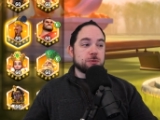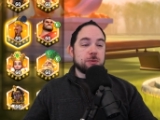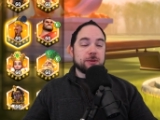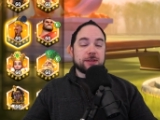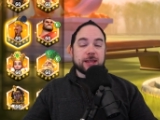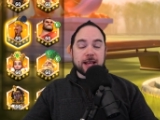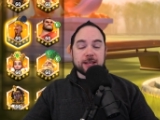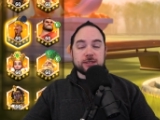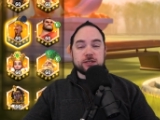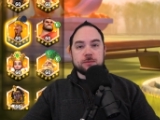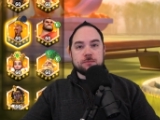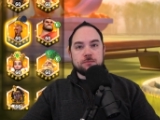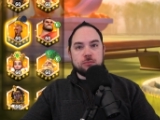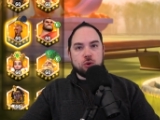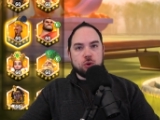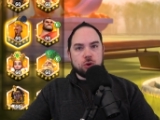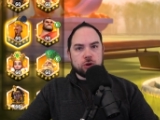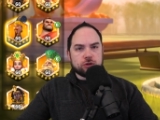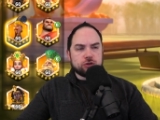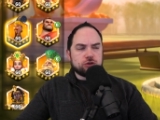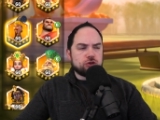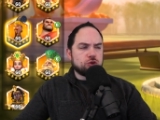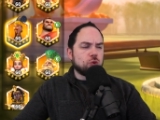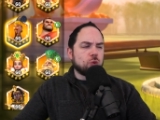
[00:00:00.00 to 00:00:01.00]
but that's
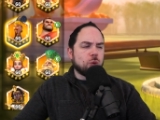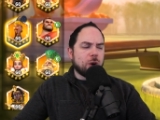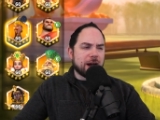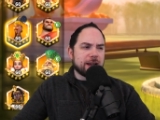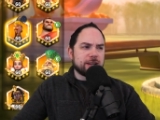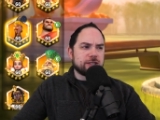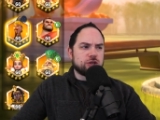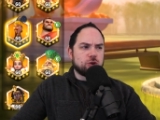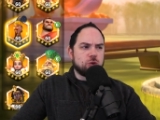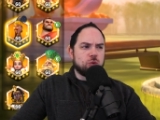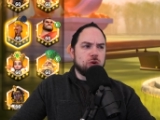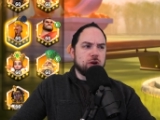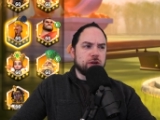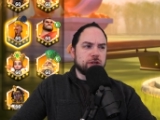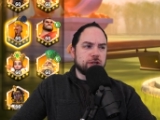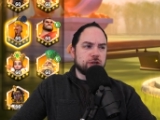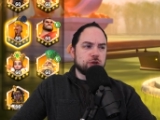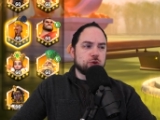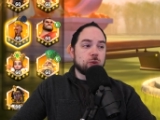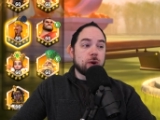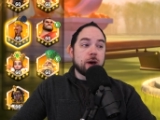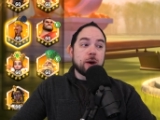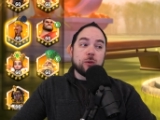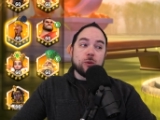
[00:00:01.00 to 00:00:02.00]
important. So why does it work
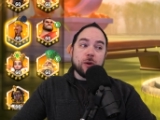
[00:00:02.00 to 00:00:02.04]
this way?